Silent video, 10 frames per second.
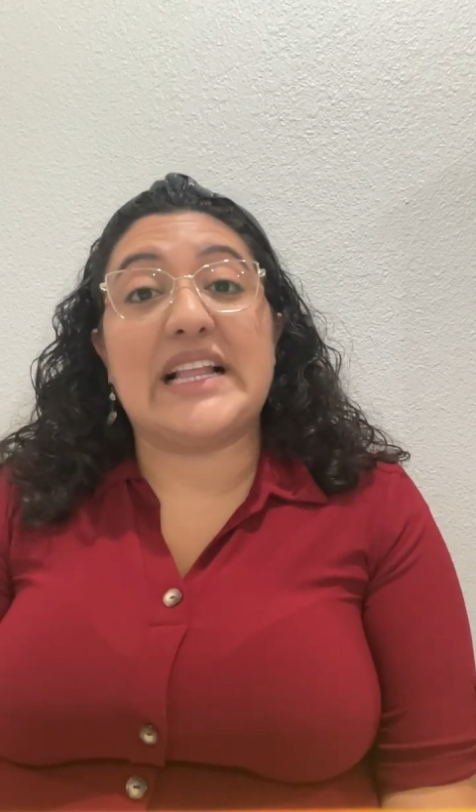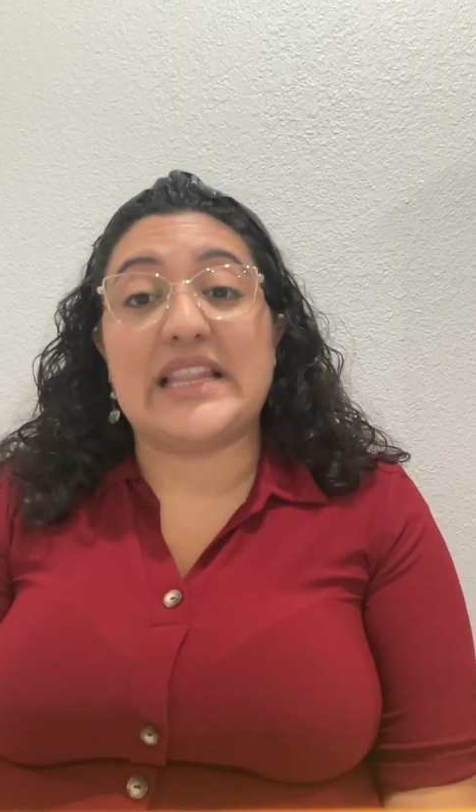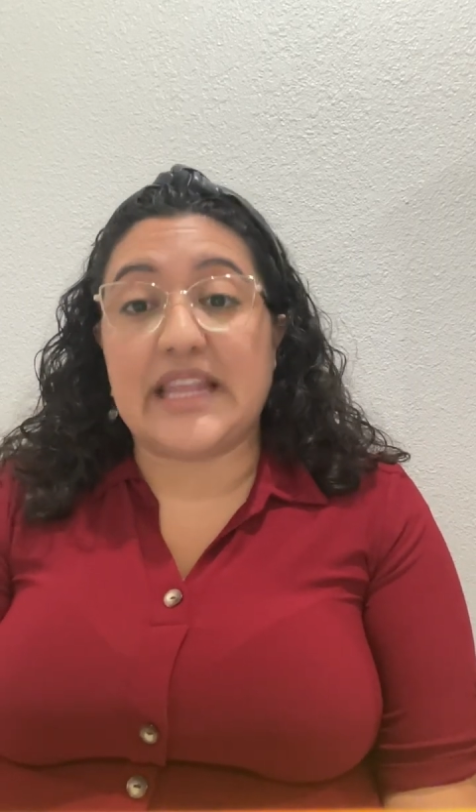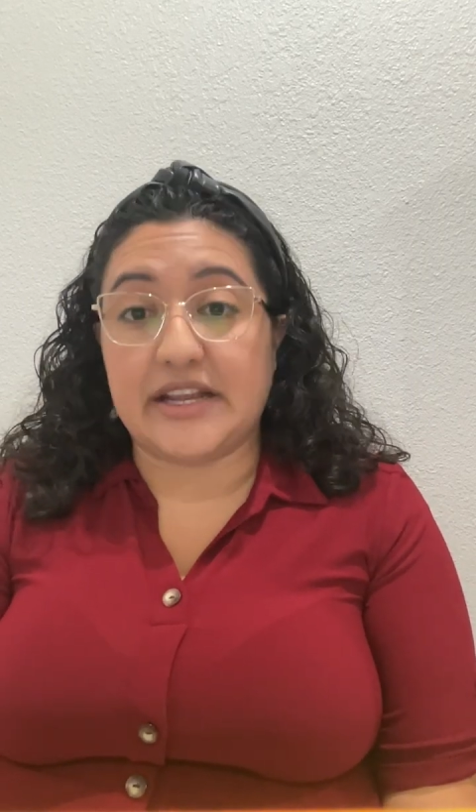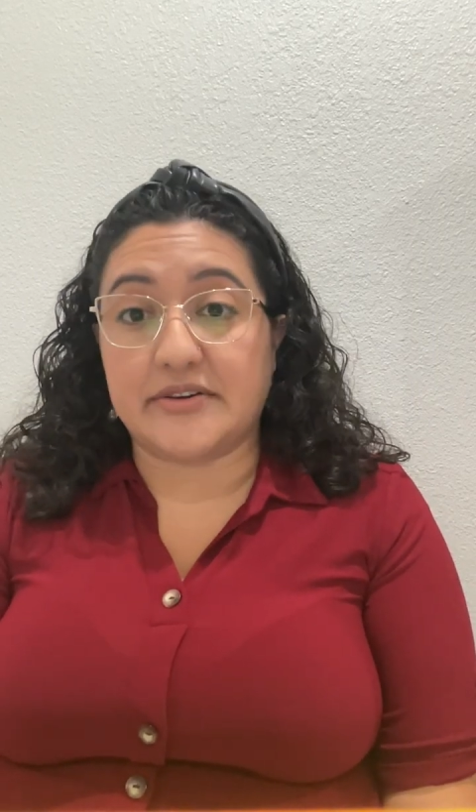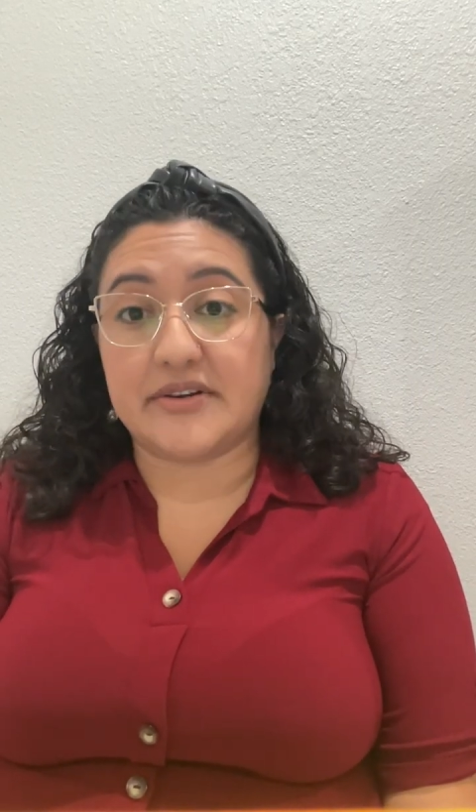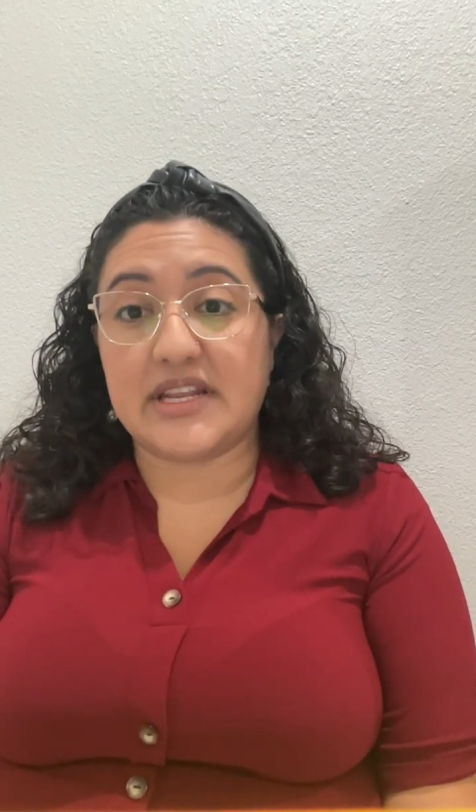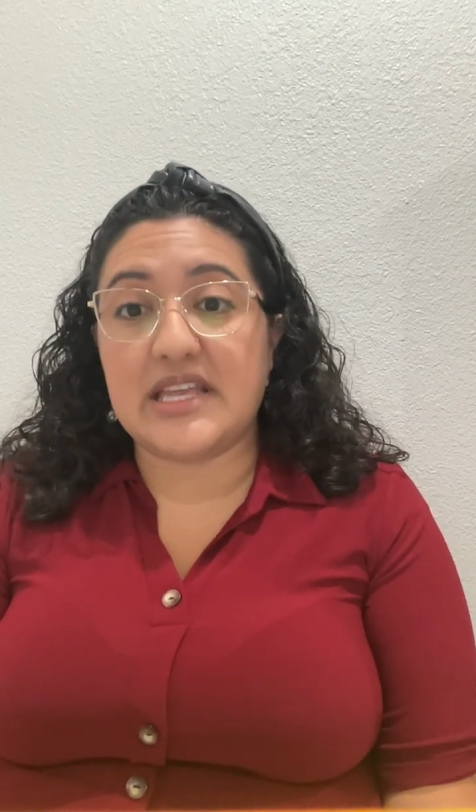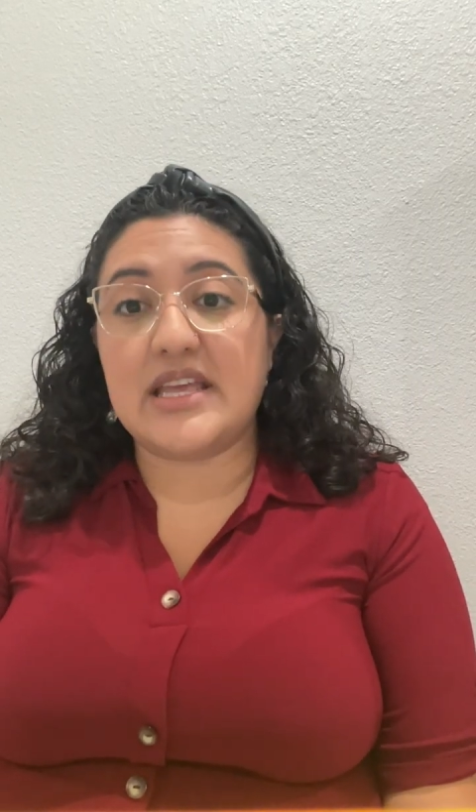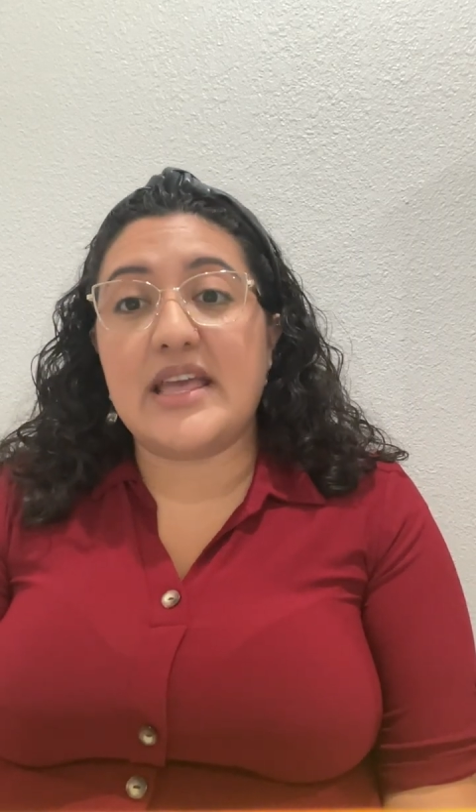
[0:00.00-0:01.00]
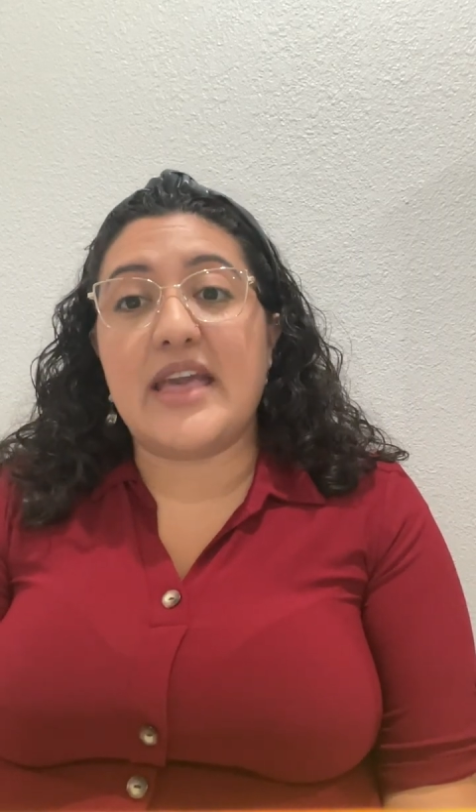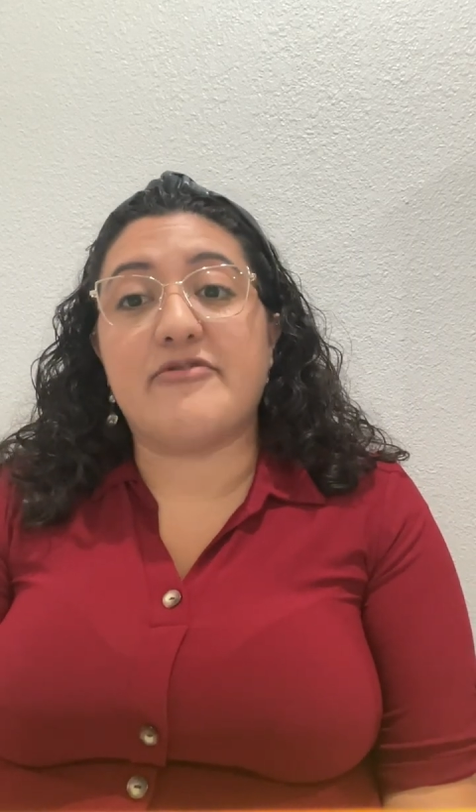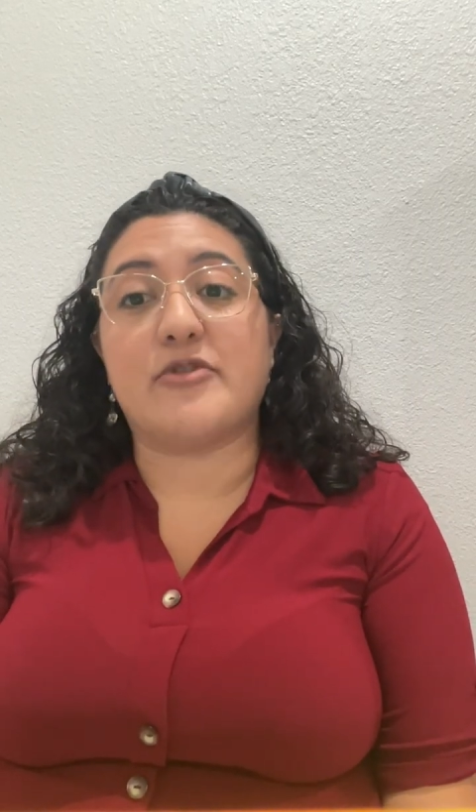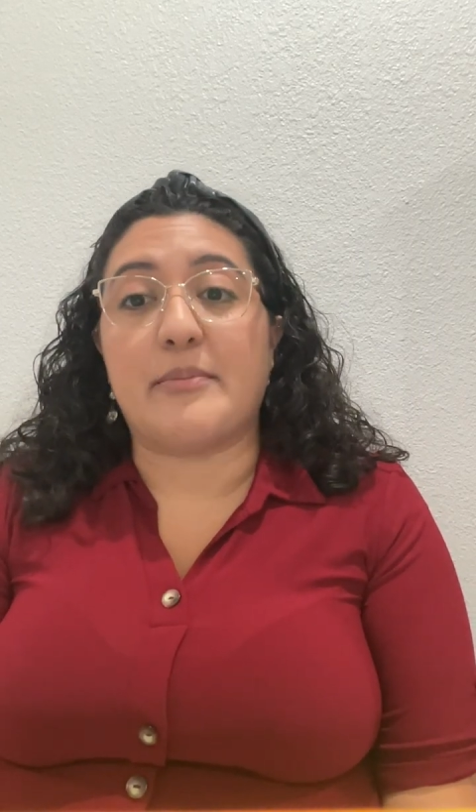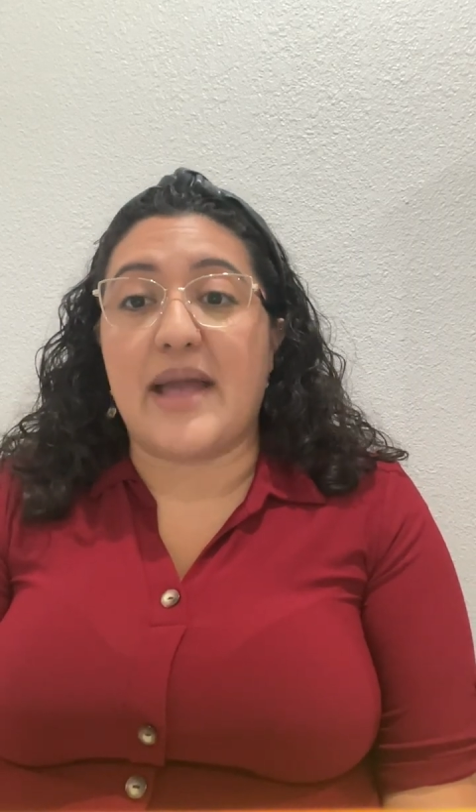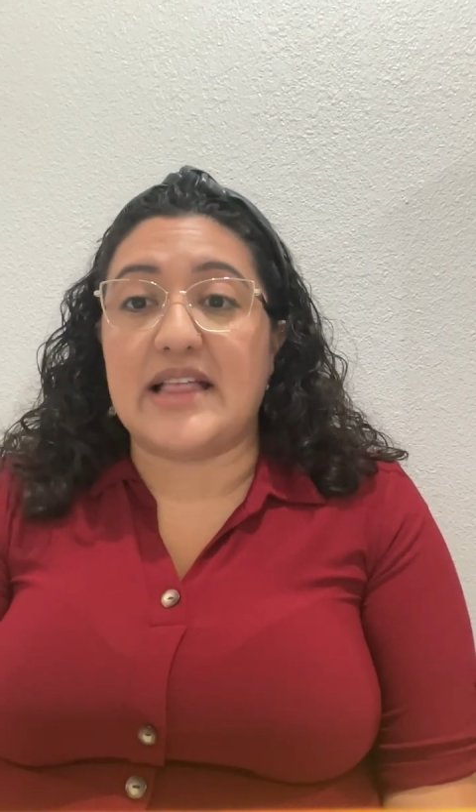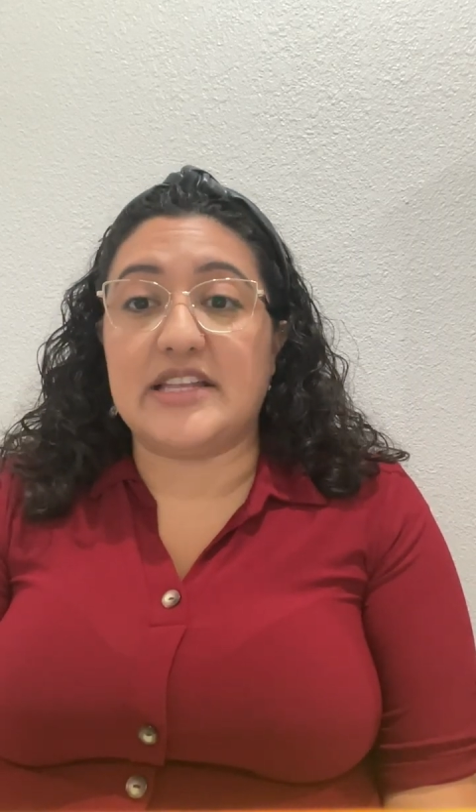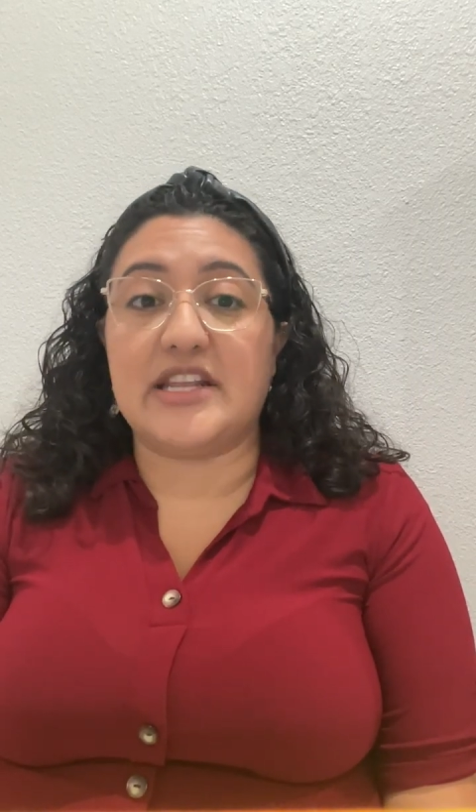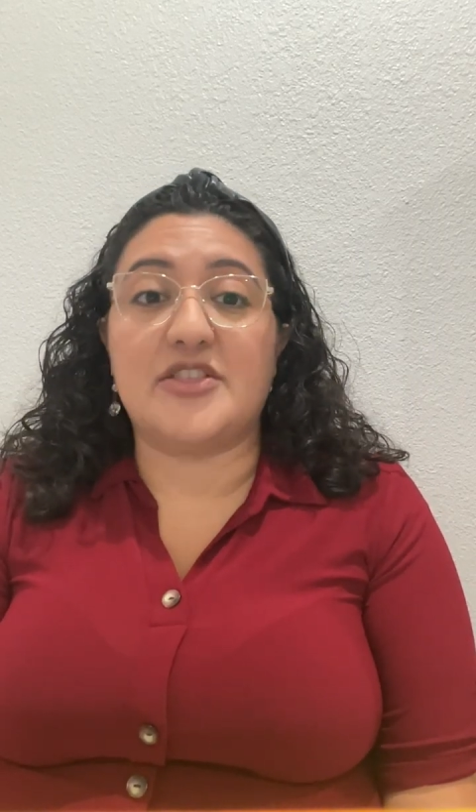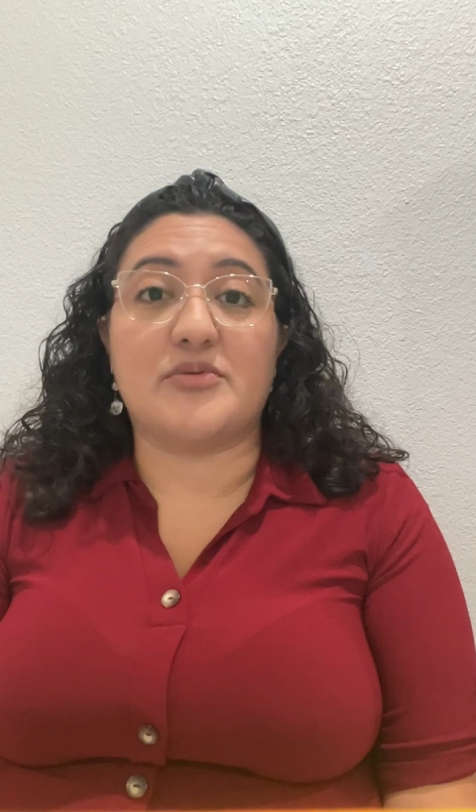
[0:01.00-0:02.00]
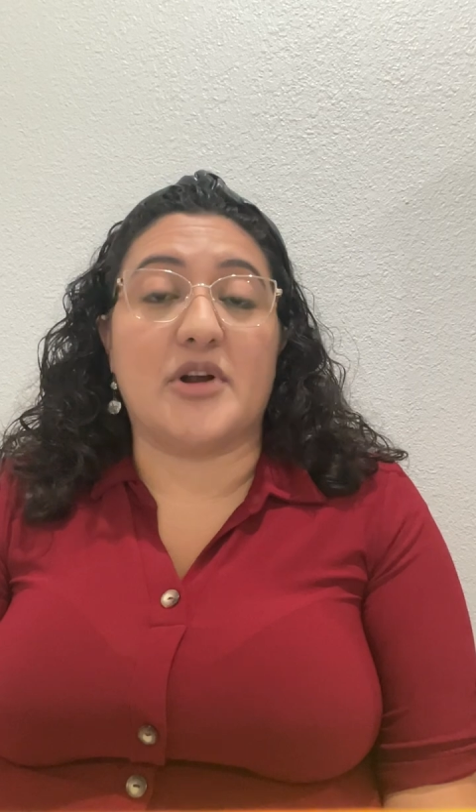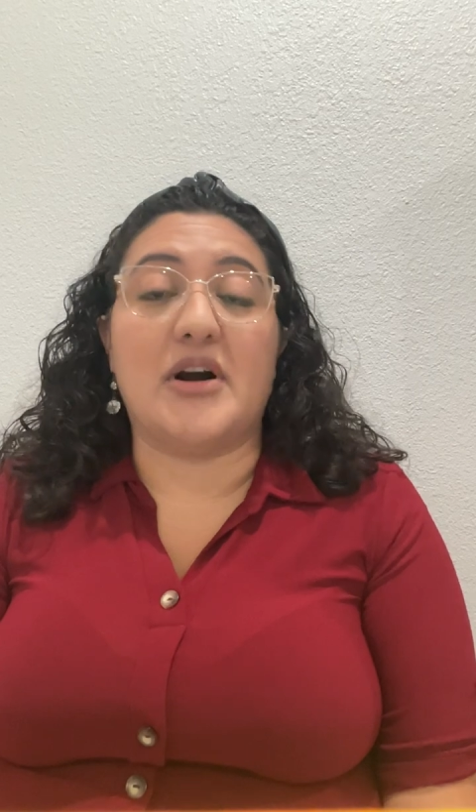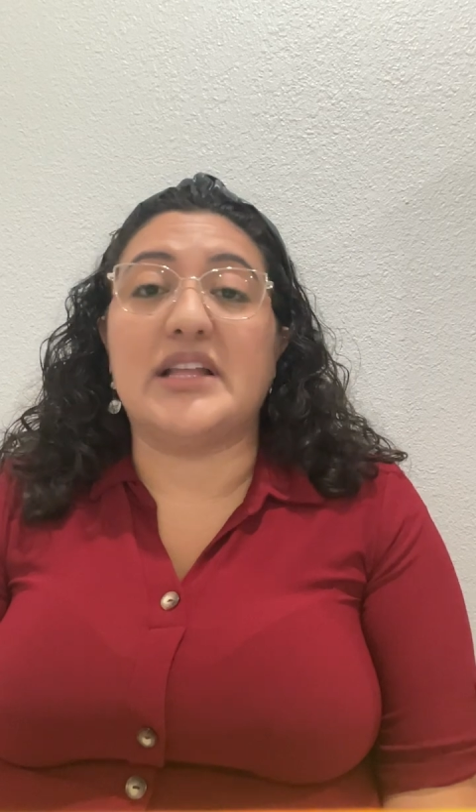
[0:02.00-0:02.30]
clarity, and formality throughout